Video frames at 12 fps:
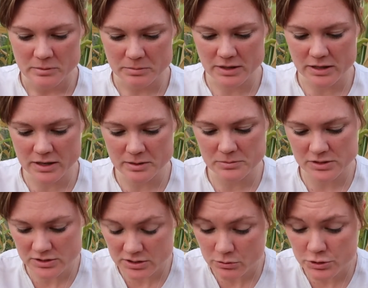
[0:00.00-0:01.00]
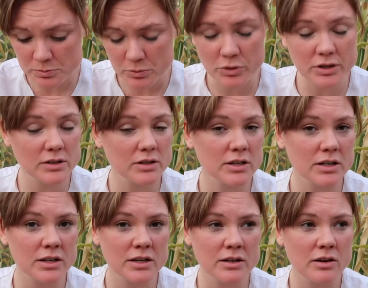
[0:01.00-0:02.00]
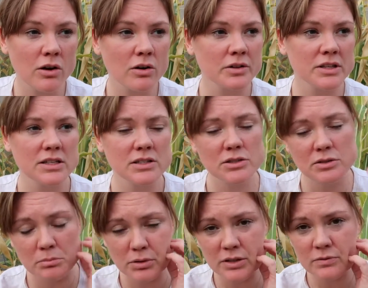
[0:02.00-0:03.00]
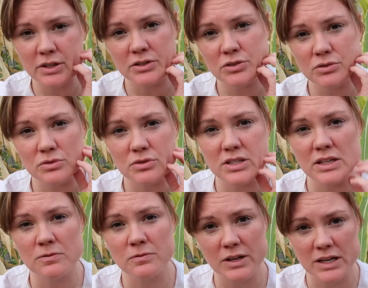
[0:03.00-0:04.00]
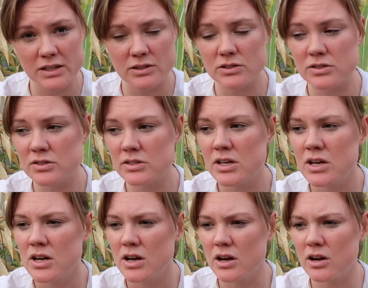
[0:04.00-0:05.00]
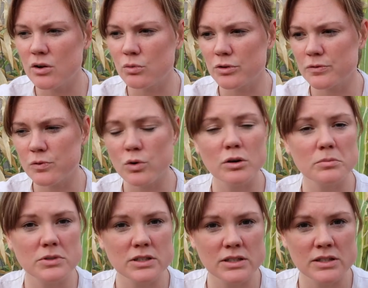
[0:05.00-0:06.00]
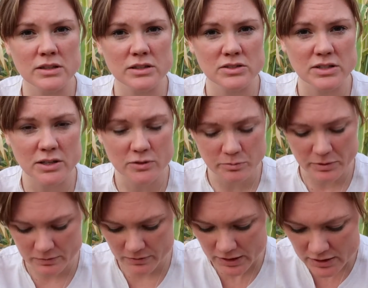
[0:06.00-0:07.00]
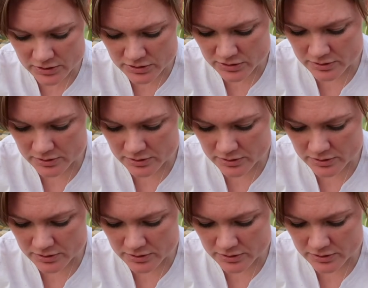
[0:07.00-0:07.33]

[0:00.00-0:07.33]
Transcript: But um, since I was born, uh, all these blood vessels and veins uh, were formed in the side of my face.